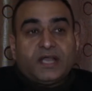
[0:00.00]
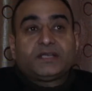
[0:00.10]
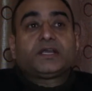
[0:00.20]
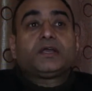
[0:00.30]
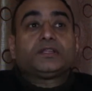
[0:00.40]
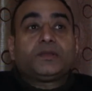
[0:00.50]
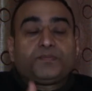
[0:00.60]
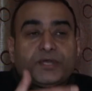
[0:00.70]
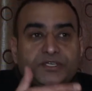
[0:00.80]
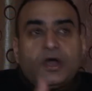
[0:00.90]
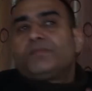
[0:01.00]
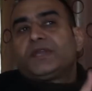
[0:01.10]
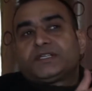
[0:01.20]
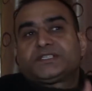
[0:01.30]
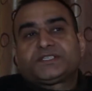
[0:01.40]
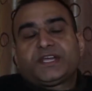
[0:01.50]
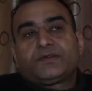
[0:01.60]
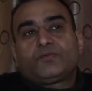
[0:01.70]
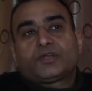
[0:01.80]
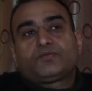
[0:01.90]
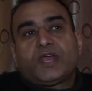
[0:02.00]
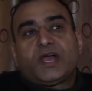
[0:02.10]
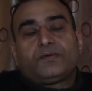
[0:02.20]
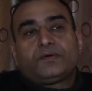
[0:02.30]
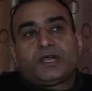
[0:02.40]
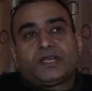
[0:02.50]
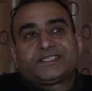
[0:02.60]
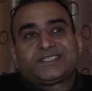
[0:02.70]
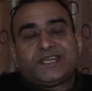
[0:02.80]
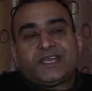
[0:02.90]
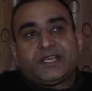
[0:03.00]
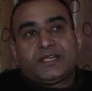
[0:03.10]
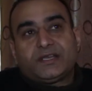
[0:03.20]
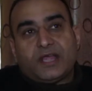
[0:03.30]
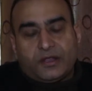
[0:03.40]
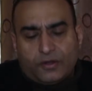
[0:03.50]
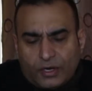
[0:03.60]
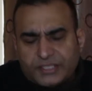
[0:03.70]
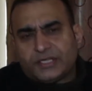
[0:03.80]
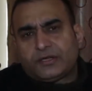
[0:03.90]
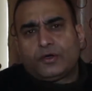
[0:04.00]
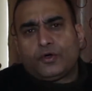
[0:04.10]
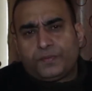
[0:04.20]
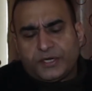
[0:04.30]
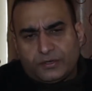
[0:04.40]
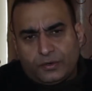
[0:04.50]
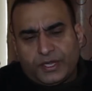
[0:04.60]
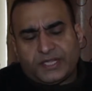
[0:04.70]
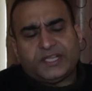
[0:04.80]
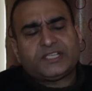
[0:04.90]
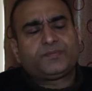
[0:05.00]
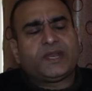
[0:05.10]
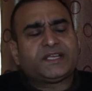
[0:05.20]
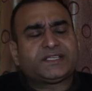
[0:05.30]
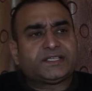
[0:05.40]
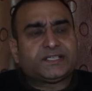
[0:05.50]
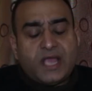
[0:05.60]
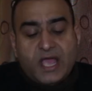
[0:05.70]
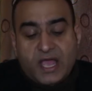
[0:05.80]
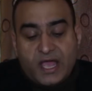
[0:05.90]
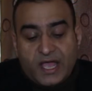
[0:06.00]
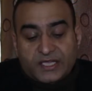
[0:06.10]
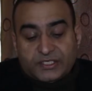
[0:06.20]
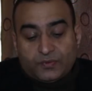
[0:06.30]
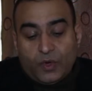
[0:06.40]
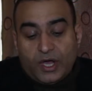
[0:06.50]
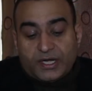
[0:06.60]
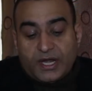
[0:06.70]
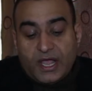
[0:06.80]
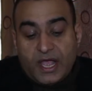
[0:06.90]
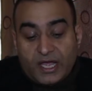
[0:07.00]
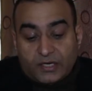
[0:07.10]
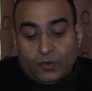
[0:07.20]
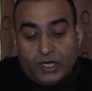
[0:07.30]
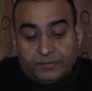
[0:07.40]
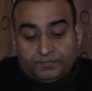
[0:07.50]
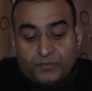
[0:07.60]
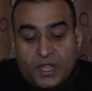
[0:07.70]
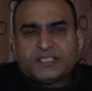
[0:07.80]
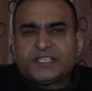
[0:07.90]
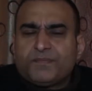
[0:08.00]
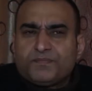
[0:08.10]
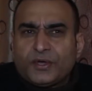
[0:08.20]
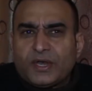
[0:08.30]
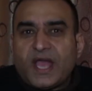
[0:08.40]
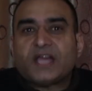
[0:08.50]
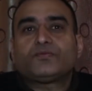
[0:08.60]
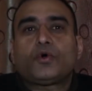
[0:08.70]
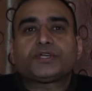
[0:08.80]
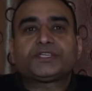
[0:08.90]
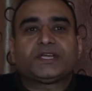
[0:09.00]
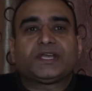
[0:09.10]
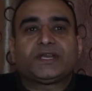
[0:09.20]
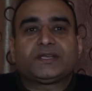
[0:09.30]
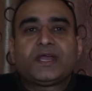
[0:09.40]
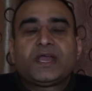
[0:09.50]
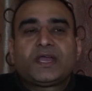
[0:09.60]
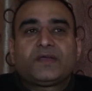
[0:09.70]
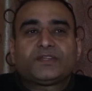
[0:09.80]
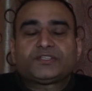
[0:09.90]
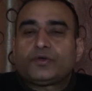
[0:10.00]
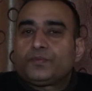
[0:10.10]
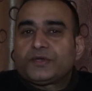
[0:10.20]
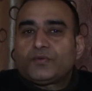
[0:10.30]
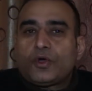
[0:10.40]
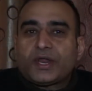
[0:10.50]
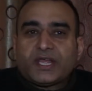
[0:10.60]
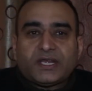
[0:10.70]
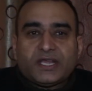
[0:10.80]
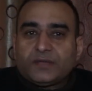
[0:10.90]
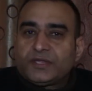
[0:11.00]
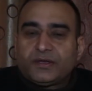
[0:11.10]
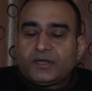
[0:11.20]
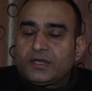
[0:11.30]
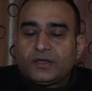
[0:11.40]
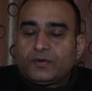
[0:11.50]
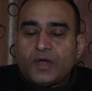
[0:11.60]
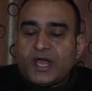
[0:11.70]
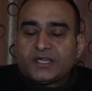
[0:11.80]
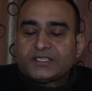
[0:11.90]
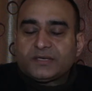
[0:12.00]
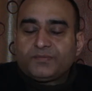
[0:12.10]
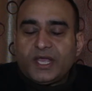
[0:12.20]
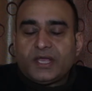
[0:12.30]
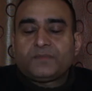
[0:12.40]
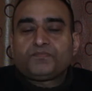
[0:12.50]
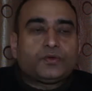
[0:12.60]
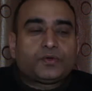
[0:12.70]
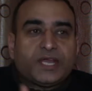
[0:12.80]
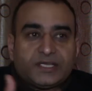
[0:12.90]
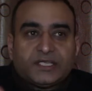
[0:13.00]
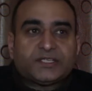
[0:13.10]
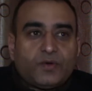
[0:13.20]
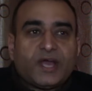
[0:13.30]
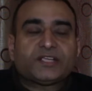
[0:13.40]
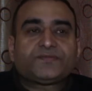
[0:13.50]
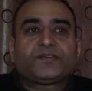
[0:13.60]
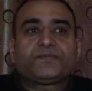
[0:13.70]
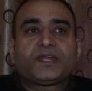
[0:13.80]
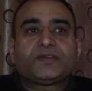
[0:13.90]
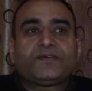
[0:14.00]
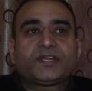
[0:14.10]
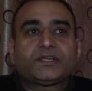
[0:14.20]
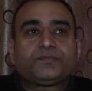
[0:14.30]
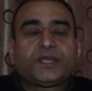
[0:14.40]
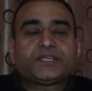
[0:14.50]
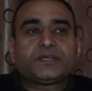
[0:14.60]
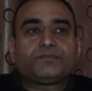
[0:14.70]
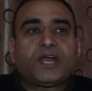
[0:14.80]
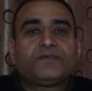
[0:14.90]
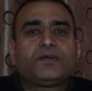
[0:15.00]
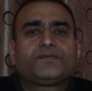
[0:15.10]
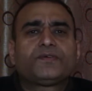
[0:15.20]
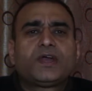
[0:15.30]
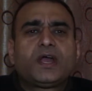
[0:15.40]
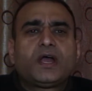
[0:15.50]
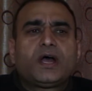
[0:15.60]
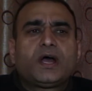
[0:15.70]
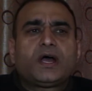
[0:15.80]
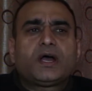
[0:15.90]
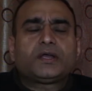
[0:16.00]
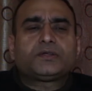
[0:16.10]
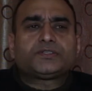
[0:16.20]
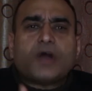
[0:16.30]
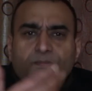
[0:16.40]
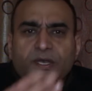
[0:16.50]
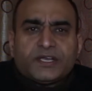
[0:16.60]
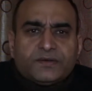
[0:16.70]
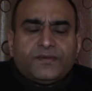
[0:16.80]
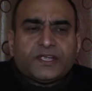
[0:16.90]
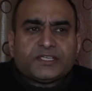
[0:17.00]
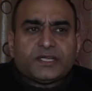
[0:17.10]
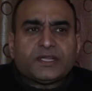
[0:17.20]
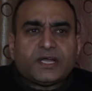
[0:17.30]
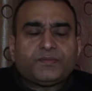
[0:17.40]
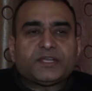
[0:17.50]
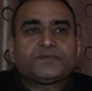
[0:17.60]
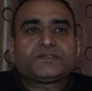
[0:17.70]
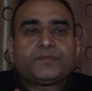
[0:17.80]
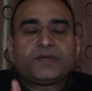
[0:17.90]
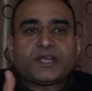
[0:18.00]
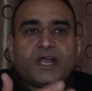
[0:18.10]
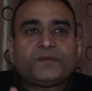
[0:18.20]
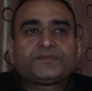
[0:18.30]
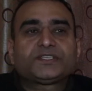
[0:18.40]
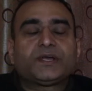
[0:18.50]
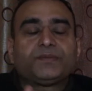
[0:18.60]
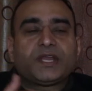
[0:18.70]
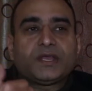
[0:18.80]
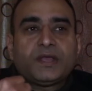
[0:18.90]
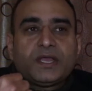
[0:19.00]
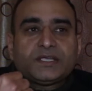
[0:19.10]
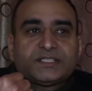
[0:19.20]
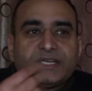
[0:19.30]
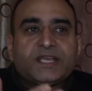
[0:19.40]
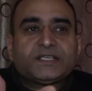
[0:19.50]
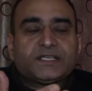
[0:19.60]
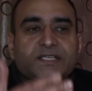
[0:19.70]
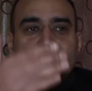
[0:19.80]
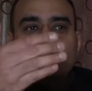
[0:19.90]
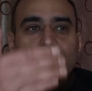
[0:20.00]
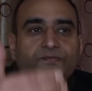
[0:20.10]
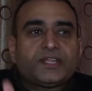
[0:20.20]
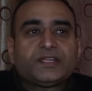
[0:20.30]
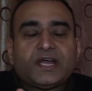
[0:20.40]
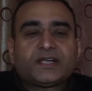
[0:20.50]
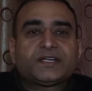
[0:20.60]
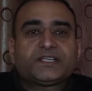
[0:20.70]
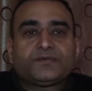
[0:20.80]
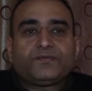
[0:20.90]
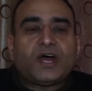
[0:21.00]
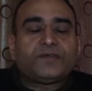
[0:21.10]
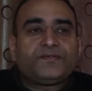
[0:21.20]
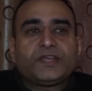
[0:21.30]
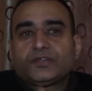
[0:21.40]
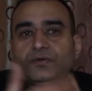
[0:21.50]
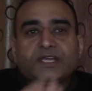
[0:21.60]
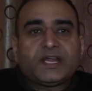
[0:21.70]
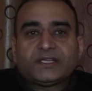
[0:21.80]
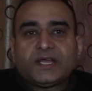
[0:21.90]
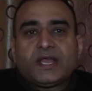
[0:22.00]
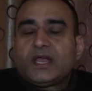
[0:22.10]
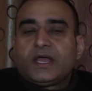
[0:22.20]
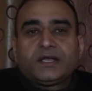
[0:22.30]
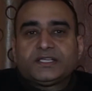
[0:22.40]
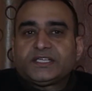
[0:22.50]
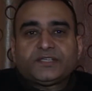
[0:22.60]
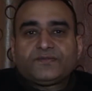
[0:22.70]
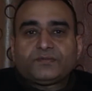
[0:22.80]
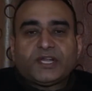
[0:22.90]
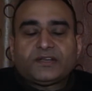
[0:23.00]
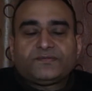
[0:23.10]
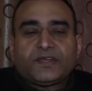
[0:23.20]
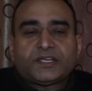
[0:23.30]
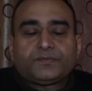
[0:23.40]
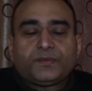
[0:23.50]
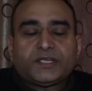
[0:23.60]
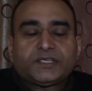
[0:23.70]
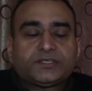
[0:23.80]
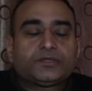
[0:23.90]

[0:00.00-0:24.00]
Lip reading: And the predominant strain what we have seen across the globe, including this place, is H1N1. Simple hand washing with soap and water can keep the virus at bay. You get this virus from an infected patient by way of droplet infection. That means if somebody coughs, somebody sneezes, and you're within that reach of 1 feet, you'll get the disease from that infected person.